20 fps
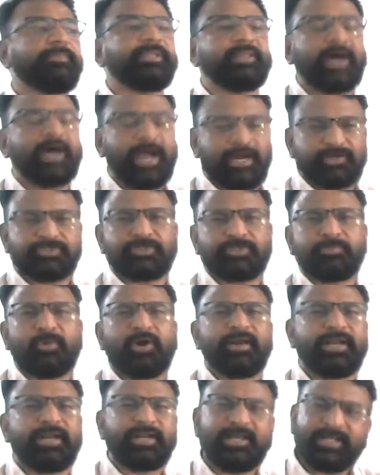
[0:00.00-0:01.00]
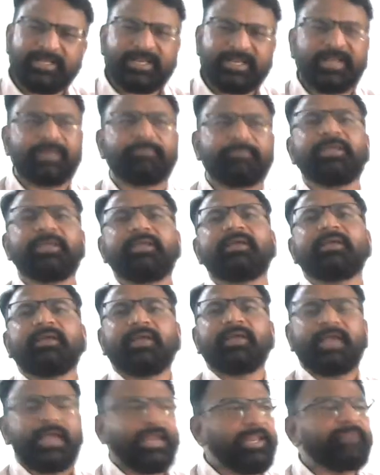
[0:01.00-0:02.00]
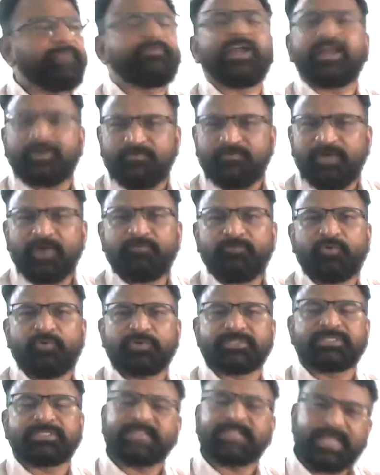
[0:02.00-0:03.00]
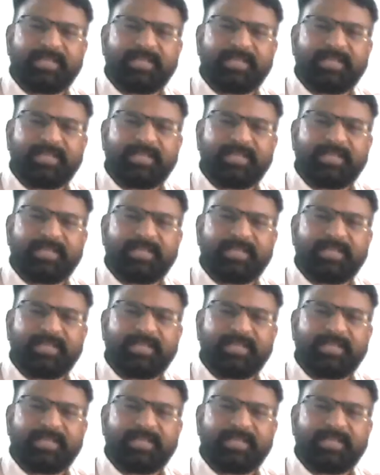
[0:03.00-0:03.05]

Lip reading: be the hydrogen bond, and it can be any van der Waals forces,